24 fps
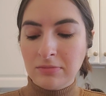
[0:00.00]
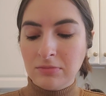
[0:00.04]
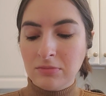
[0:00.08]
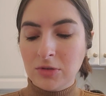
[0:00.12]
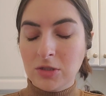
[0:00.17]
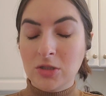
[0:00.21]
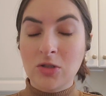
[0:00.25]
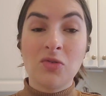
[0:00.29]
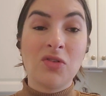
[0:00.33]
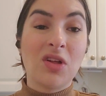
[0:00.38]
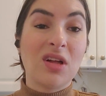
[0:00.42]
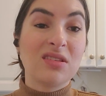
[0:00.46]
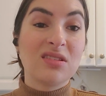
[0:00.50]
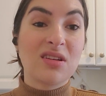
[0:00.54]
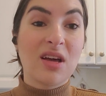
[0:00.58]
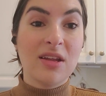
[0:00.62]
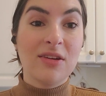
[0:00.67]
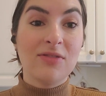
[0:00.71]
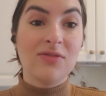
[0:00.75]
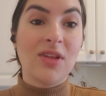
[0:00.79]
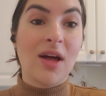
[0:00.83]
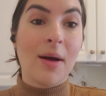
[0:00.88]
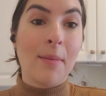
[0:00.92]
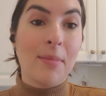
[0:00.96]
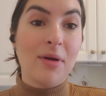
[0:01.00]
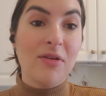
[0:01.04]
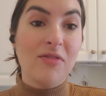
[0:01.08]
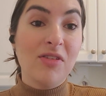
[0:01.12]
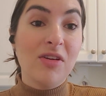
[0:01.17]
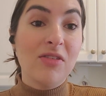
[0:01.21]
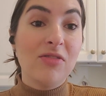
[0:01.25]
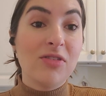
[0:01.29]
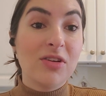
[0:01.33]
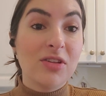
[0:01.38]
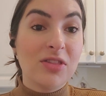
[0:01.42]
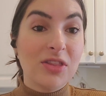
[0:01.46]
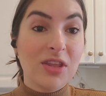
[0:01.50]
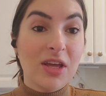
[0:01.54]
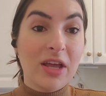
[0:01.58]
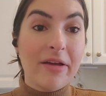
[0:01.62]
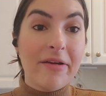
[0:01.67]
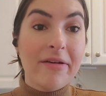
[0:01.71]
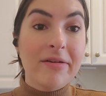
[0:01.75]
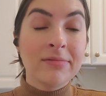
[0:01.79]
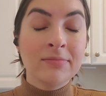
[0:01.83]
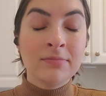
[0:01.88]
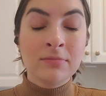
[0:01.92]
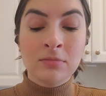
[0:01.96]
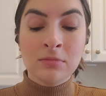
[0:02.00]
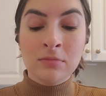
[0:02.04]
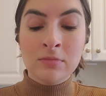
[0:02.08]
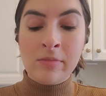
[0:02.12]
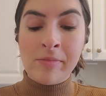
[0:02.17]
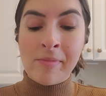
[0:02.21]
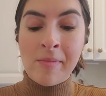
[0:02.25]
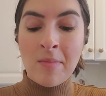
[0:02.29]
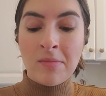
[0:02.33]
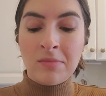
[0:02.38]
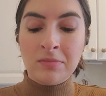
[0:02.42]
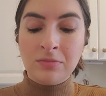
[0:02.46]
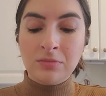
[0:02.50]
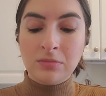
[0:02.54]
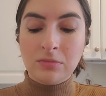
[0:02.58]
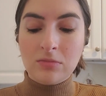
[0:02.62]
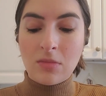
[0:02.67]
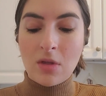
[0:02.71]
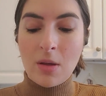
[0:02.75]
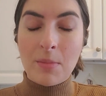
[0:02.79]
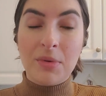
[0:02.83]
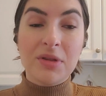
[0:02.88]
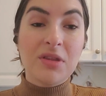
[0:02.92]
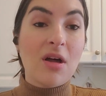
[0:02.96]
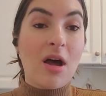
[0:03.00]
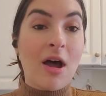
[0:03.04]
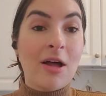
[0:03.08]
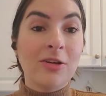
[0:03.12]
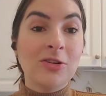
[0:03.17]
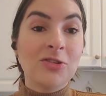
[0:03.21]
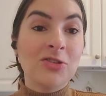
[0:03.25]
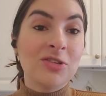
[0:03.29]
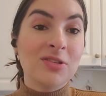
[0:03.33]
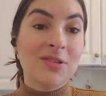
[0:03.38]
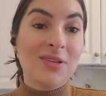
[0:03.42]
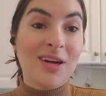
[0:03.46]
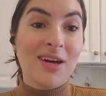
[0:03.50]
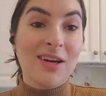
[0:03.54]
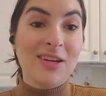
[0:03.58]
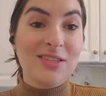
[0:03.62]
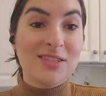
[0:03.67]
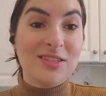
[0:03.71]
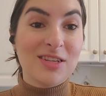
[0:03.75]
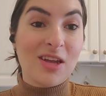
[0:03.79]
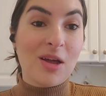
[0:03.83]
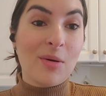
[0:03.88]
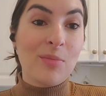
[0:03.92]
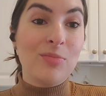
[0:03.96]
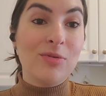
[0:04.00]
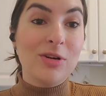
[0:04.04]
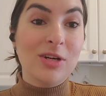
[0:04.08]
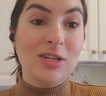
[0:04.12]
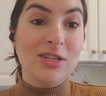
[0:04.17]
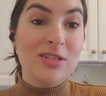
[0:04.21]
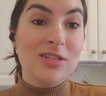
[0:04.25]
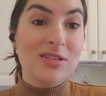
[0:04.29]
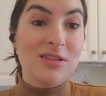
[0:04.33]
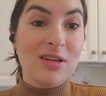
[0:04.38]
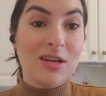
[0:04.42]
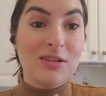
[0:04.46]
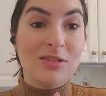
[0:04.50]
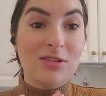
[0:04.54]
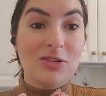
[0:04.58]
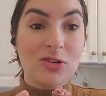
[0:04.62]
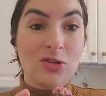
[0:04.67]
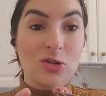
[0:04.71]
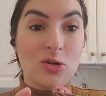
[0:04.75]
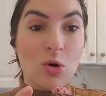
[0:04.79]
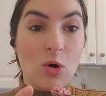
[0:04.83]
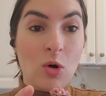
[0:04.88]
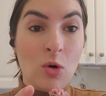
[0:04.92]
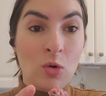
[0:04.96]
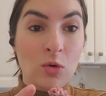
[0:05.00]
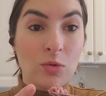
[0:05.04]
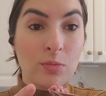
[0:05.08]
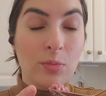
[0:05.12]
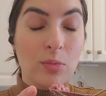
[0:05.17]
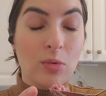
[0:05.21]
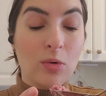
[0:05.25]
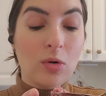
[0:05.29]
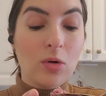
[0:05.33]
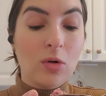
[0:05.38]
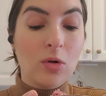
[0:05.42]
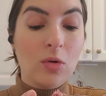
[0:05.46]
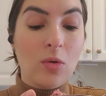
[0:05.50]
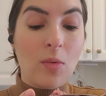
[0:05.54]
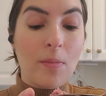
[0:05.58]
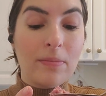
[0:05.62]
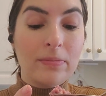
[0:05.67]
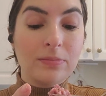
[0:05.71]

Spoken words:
So that's kind of not my favorite thing. But other than that, it's like a pretty standard oat bowl.